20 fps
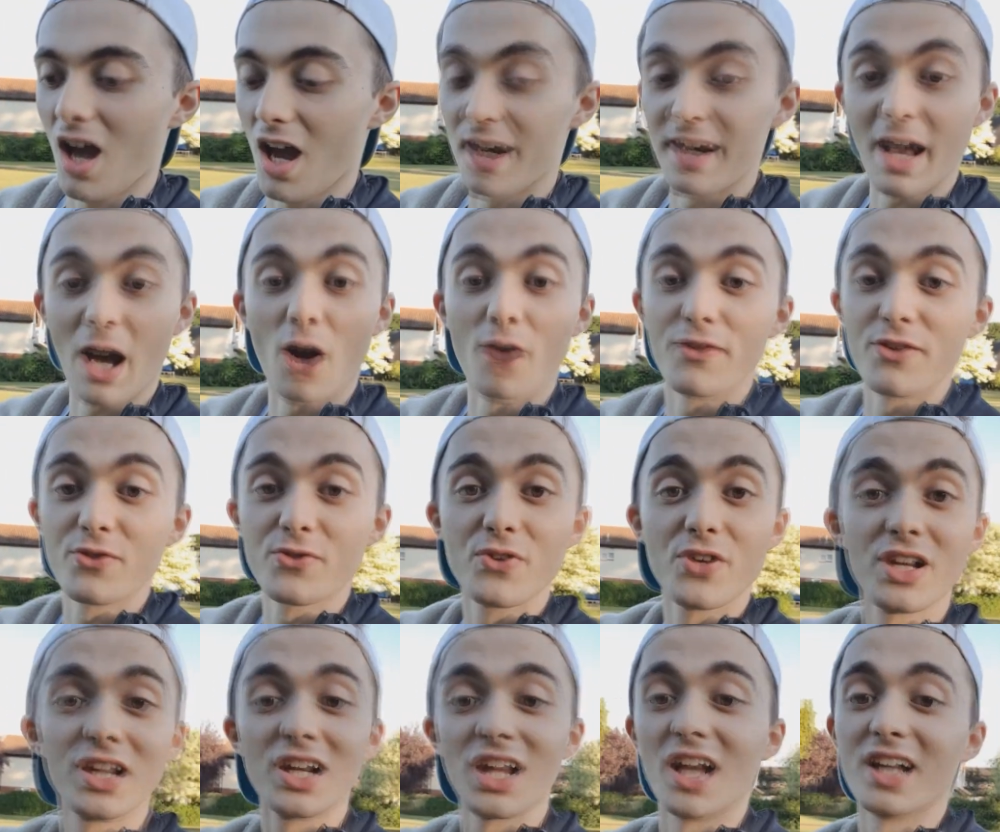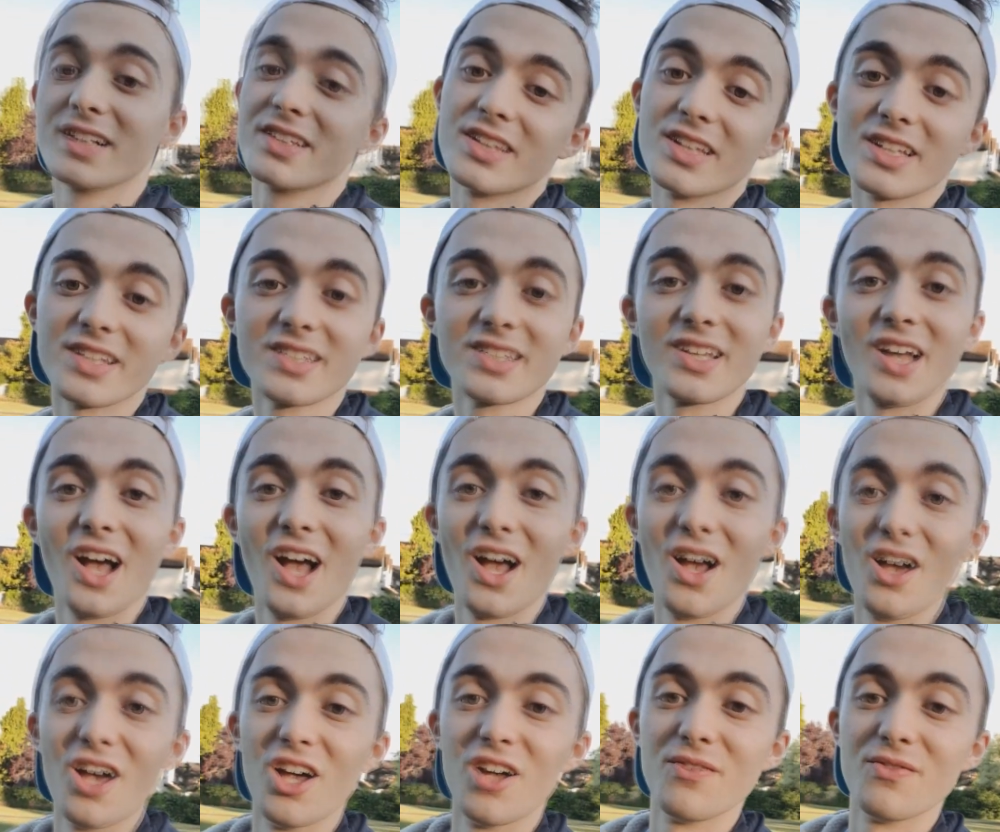Now, if you really liked this
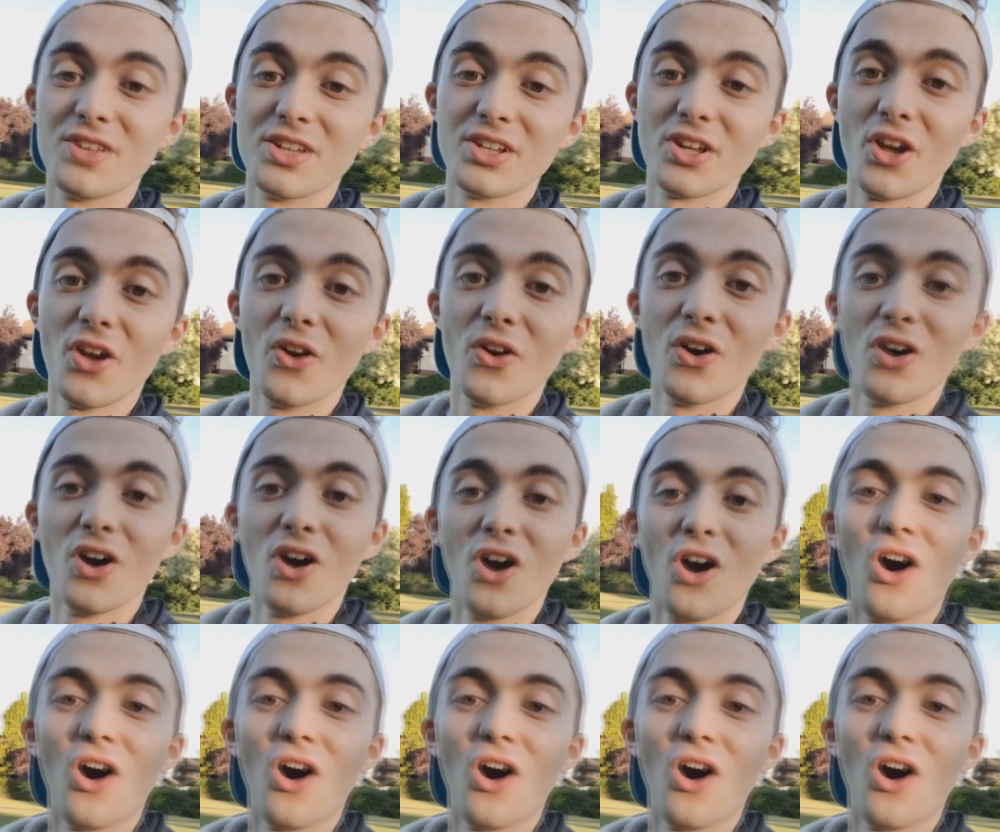video,